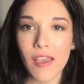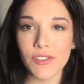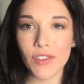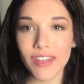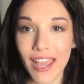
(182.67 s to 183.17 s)

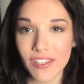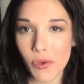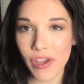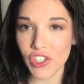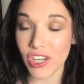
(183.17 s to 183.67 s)
So the next
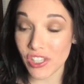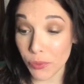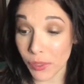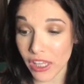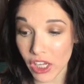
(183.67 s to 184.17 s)
question is a
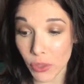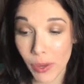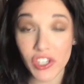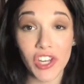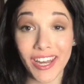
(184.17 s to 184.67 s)
really good
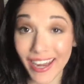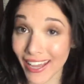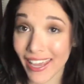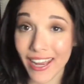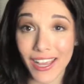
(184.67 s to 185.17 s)
question, and
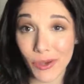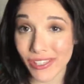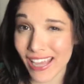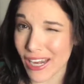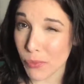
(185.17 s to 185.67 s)
again, it
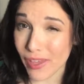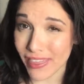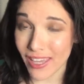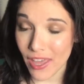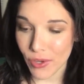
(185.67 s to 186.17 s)
goes kind of with
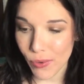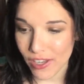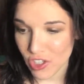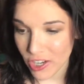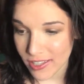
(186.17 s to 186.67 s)
the other
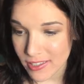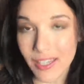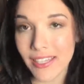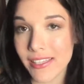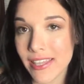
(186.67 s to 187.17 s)
question.
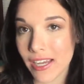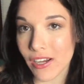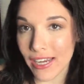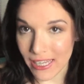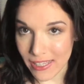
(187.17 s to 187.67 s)
Is there
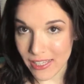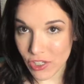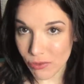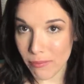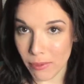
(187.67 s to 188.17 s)
an easy
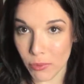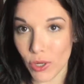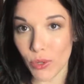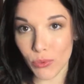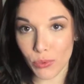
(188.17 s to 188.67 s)
to
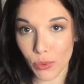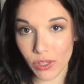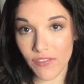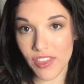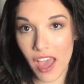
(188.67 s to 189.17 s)
remember rule
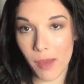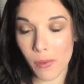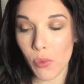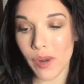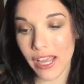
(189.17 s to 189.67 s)
of
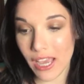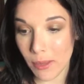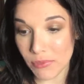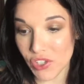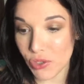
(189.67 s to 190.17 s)
thumb when it
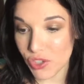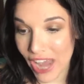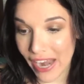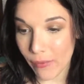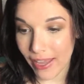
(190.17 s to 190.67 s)
comes to
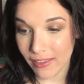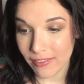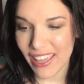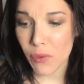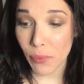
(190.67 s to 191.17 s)
shadowing?
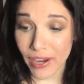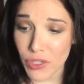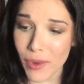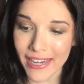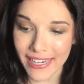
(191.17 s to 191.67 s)
Like, where do
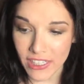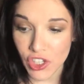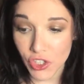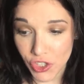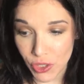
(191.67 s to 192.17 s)
I need
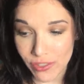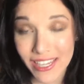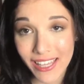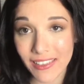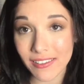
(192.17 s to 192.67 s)
to shoot to
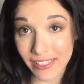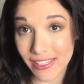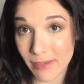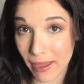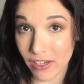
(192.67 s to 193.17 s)
get the
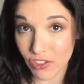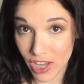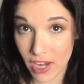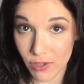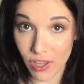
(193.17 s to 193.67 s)
least amount of
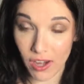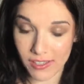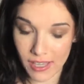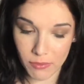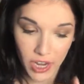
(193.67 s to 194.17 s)
shadows on a
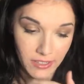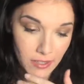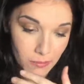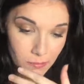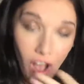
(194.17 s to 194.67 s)
subject?
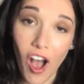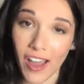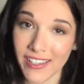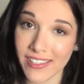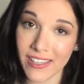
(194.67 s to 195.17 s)

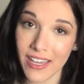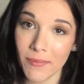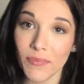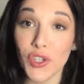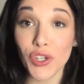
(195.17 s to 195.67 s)
Honestly,
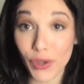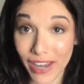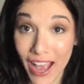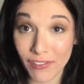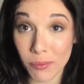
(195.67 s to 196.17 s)
you're going
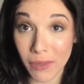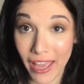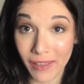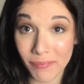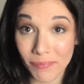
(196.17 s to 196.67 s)
to have to
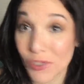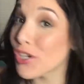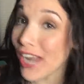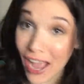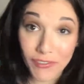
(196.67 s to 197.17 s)
play. You're
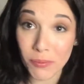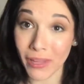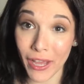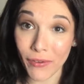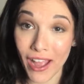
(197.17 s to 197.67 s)
going to have to
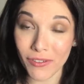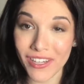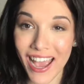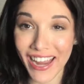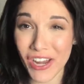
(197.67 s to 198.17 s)
play around.
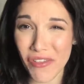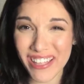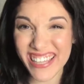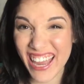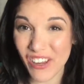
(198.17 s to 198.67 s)
I know
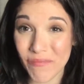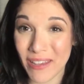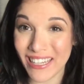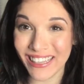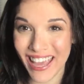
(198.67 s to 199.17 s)
that's kind of
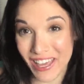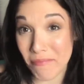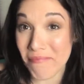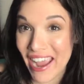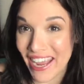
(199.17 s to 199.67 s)
been like
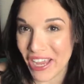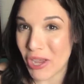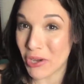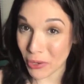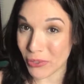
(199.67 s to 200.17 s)
my
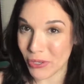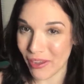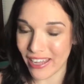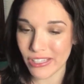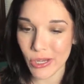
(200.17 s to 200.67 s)
go-to
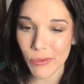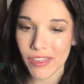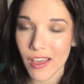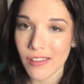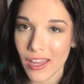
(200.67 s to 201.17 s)
answer
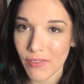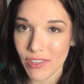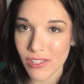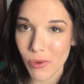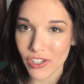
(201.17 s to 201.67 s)
with a lot of
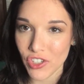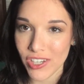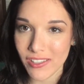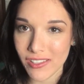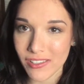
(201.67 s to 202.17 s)
these
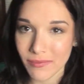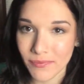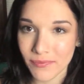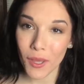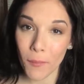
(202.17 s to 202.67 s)
questions,
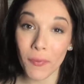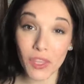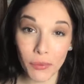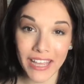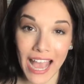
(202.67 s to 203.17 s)
but
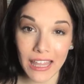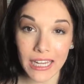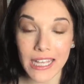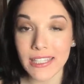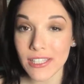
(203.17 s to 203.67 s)
the
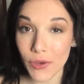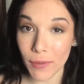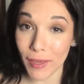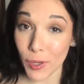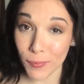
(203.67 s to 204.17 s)
reality is it's going
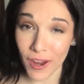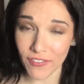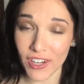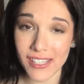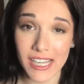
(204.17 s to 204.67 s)
to be your
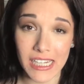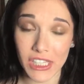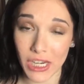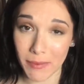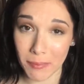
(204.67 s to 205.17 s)
preference, and
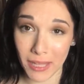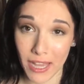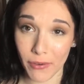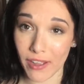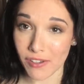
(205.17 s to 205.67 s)
it's going to be
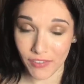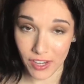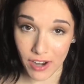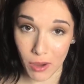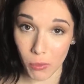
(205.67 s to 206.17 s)
playing around to
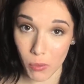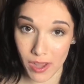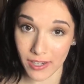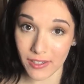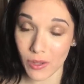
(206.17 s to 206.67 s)
figure out
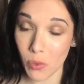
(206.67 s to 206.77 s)
what